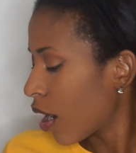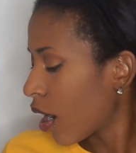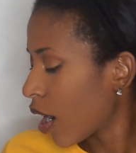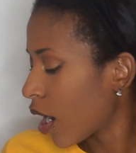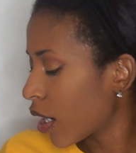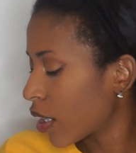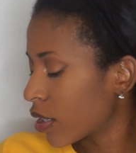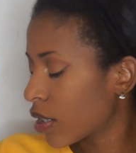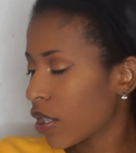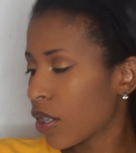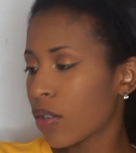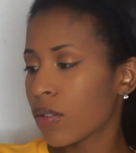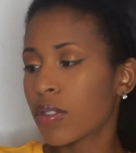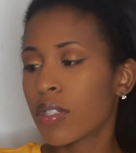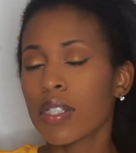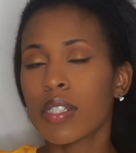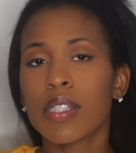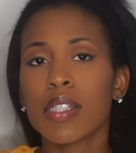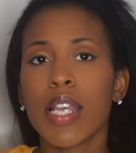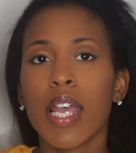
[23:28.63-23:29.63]
Alright, so
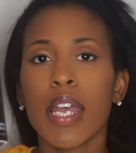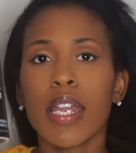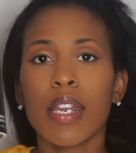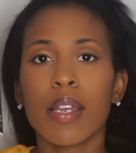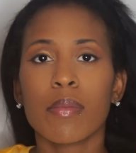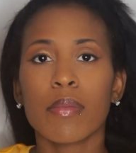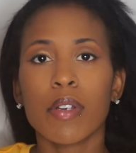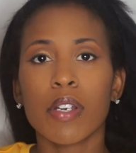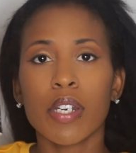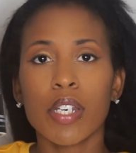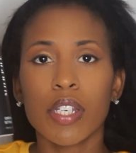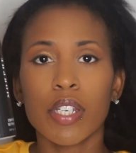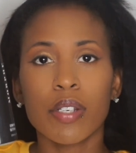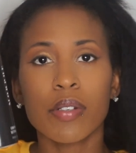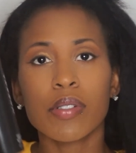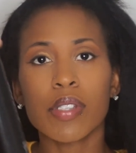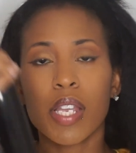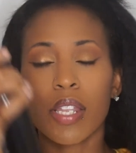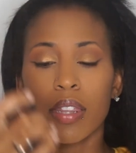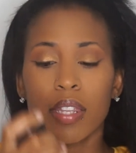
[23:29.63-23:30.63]
to set, I'm going to
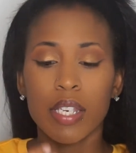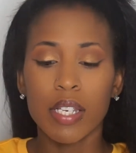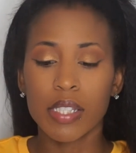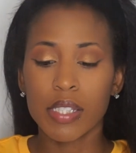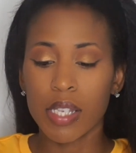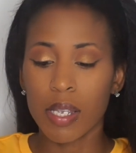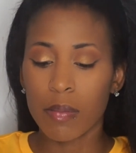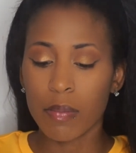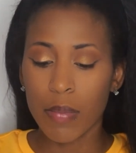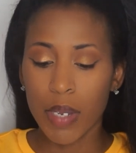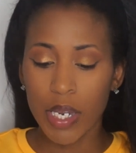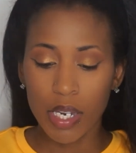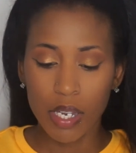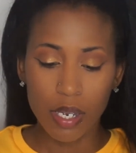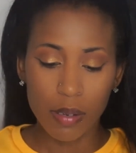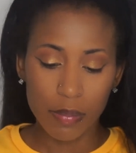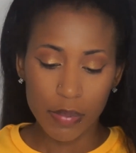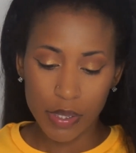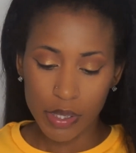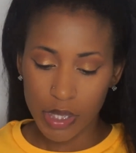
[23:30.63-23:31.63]
use this
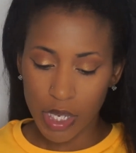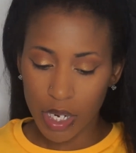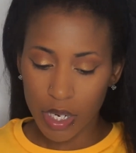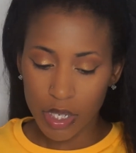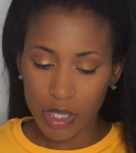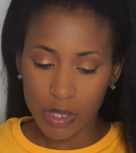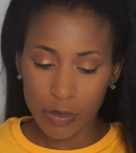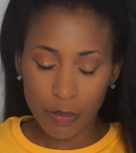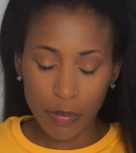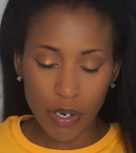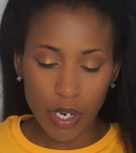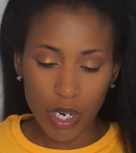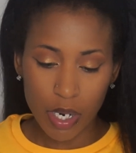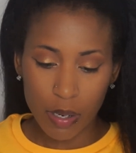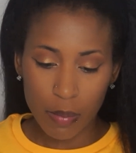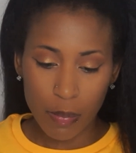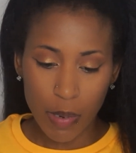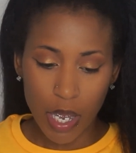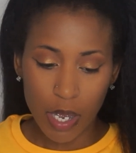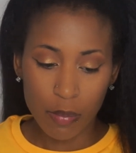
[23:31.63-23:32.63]
makeup setting
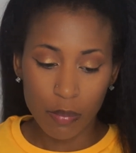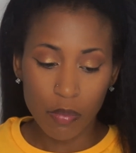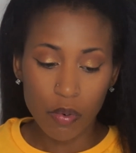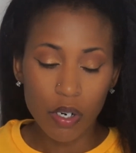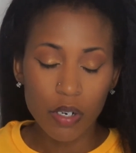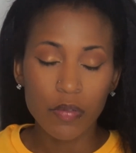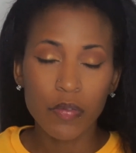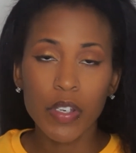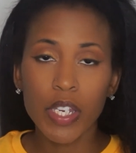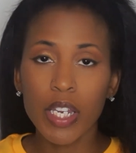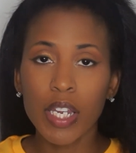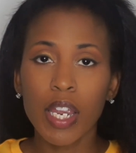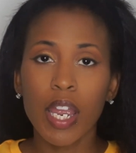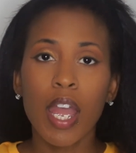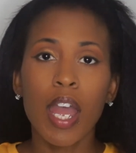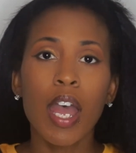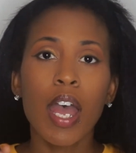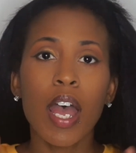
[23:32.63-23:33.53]
spray by Morphe.